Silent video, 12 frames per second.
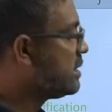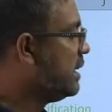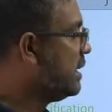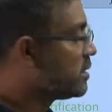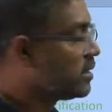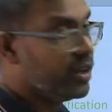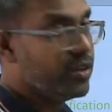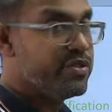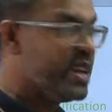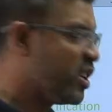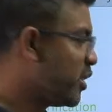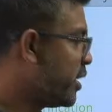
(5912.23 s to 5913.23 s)
things we
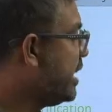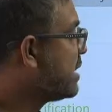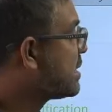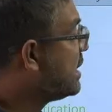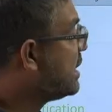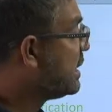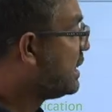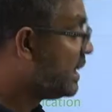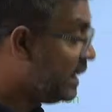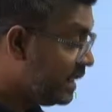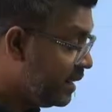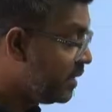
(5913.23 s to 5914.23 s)
have to discuss
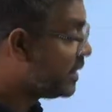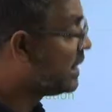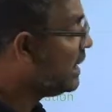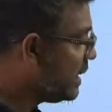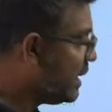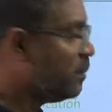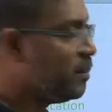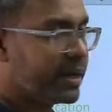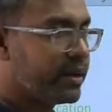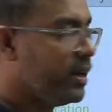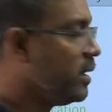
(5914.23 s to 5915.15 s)
in detail, but